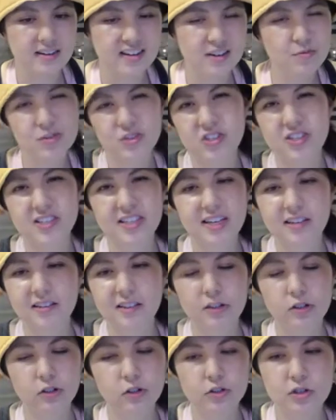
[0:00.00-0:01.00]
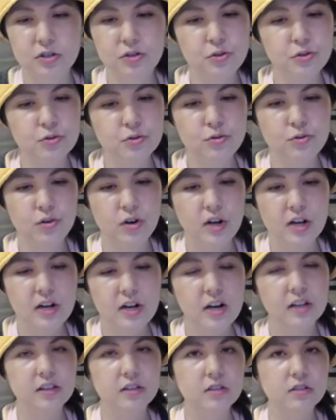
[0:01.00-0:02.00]
it was just like a little too
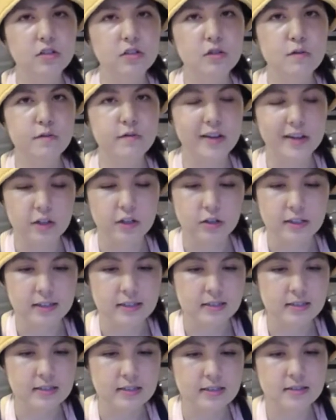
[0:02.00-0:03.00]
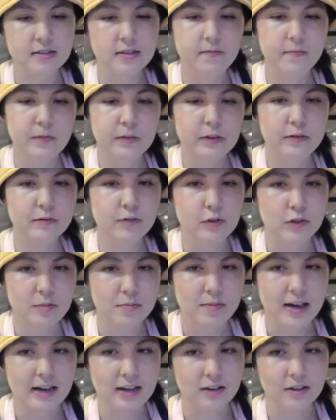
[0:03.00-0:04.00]
vigorous for the
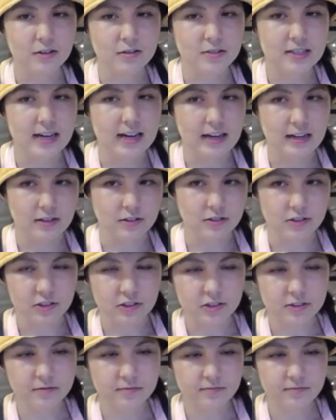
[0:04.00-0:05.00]
mango to handle.